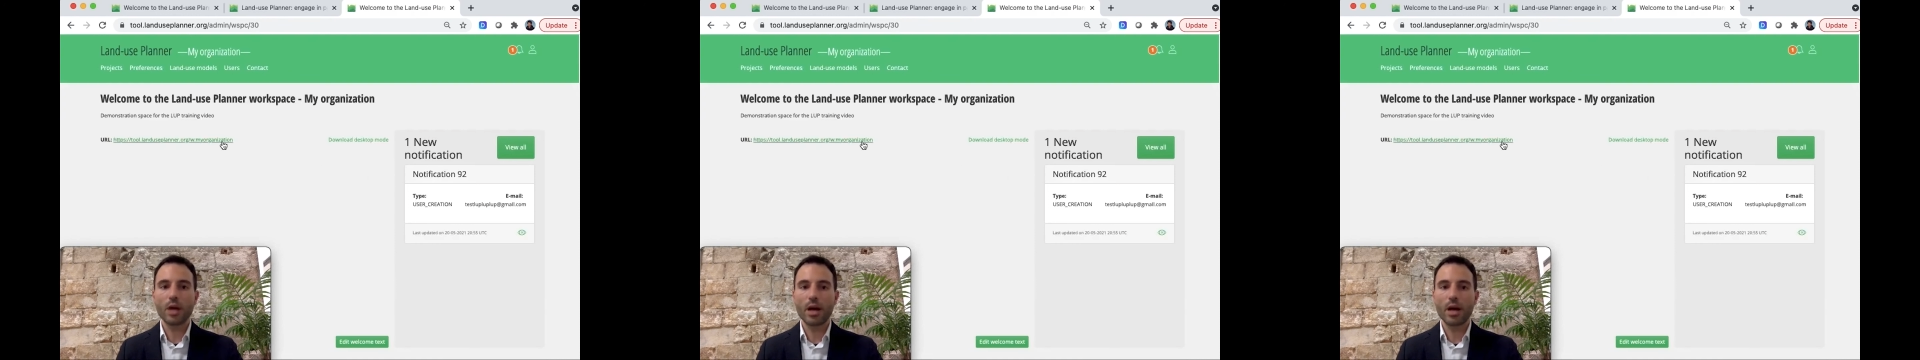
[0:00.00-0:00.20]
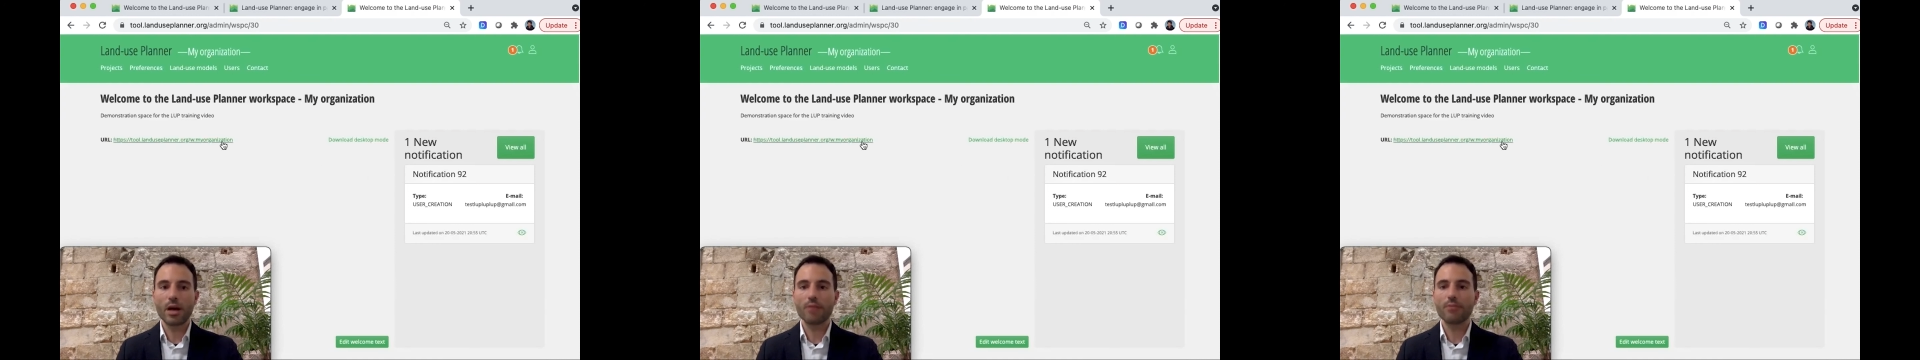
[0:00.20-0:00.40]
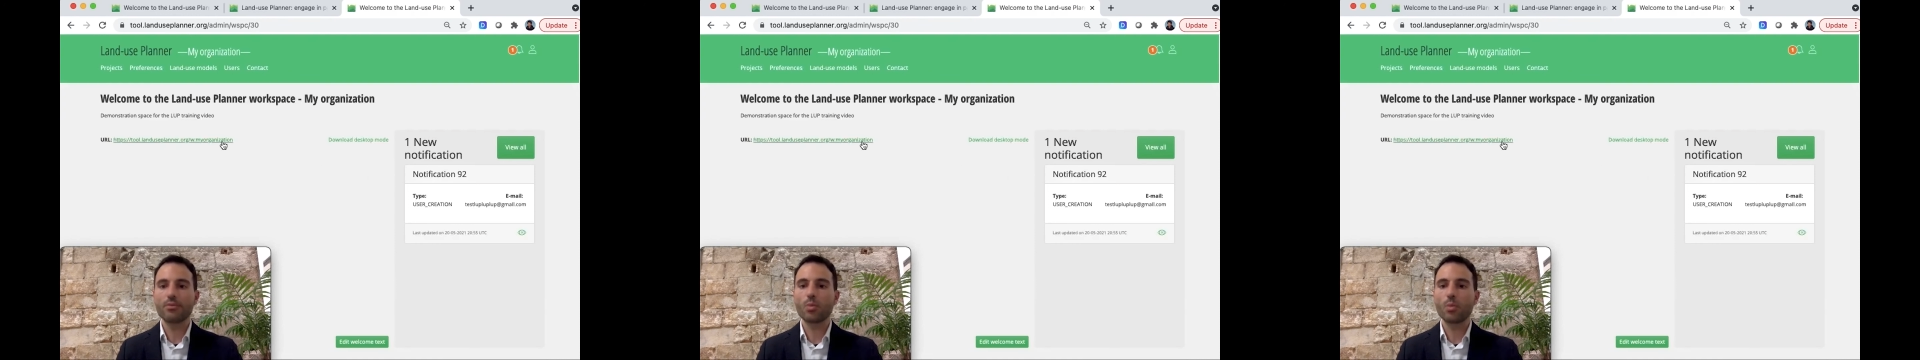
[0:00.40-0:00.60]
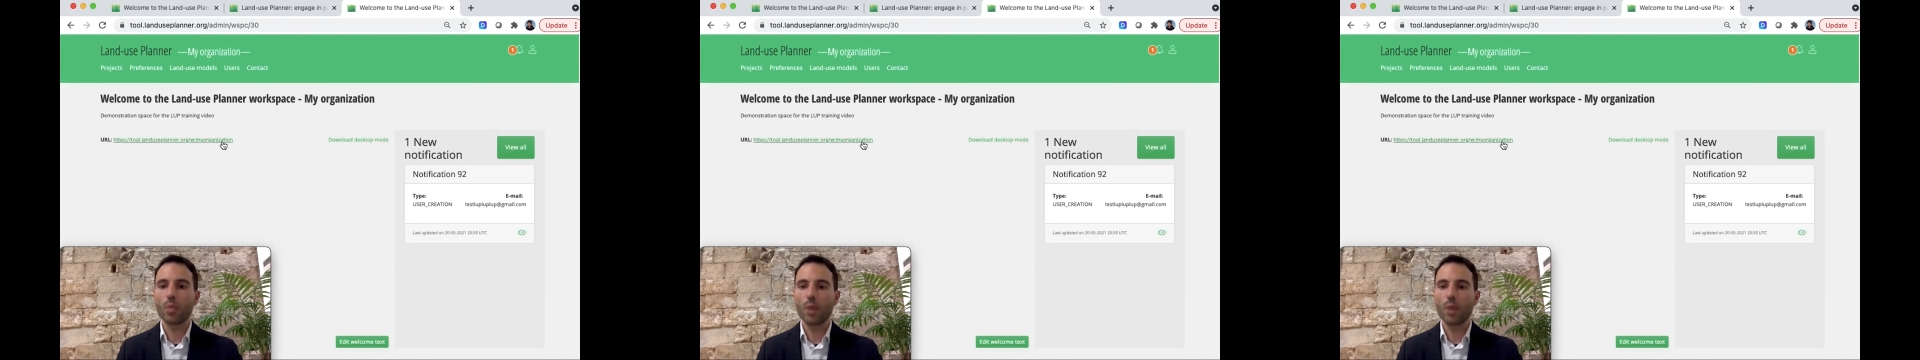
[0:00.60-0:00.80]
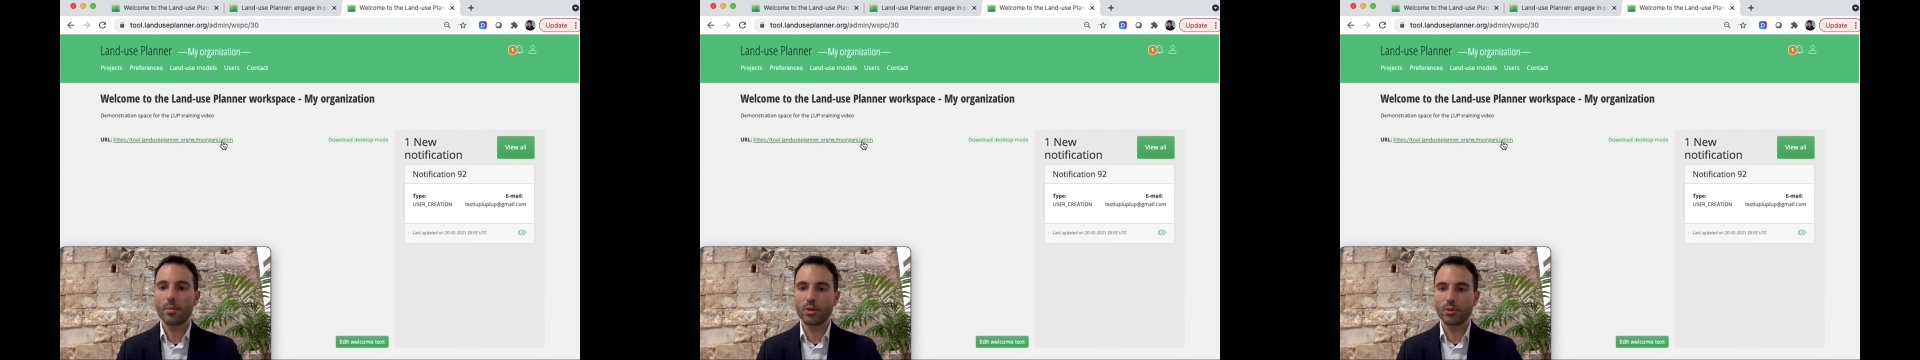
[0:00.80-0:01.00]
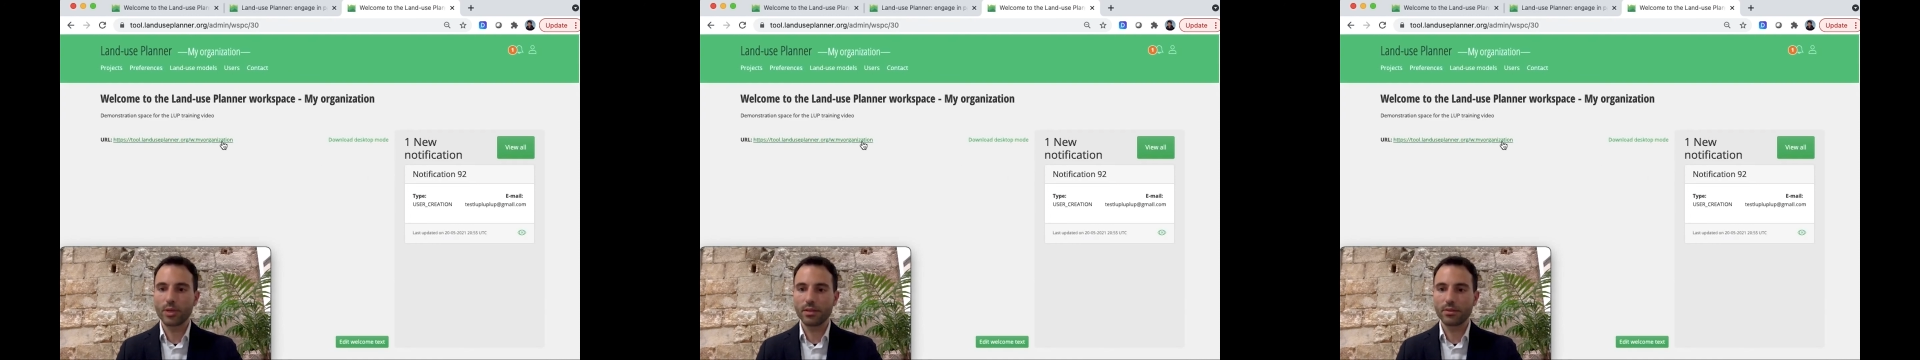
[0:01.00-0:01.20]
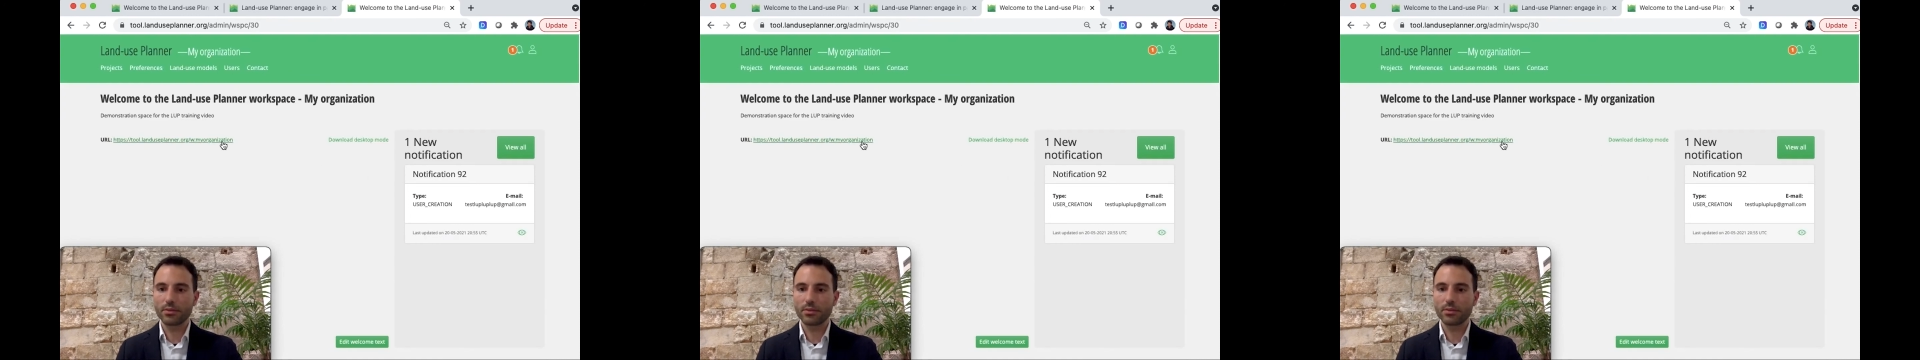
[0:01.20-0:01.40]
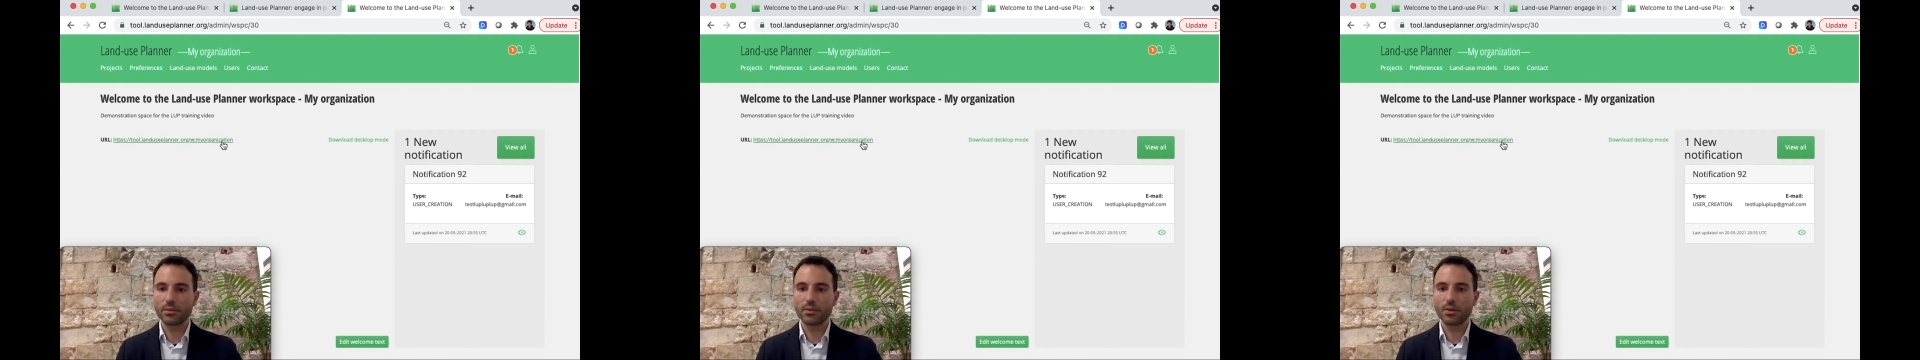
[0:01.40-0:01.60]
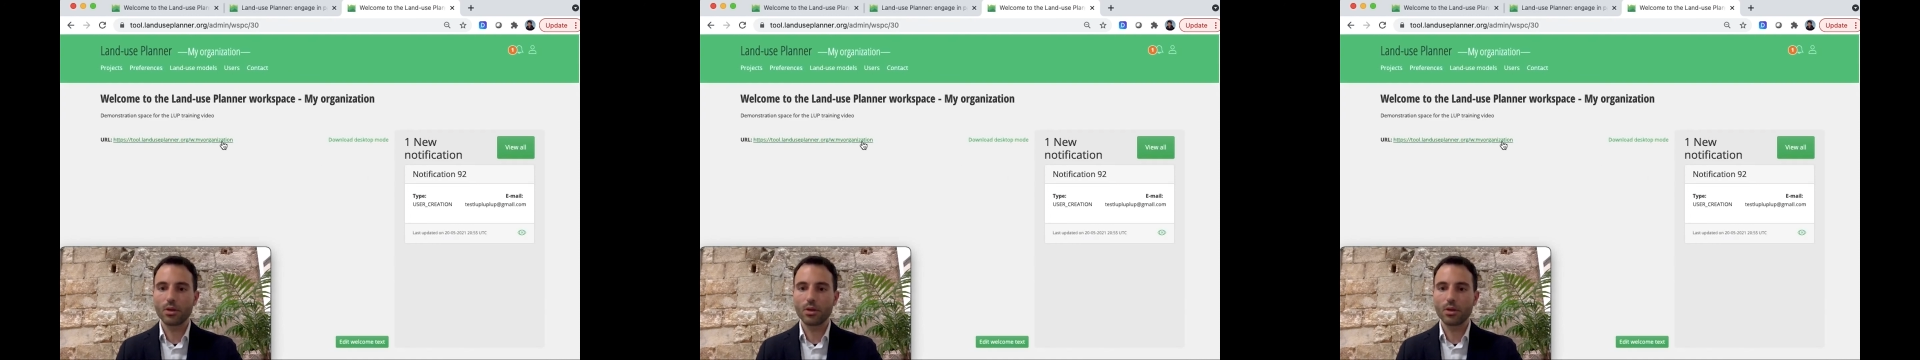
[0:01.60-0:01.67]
have the web address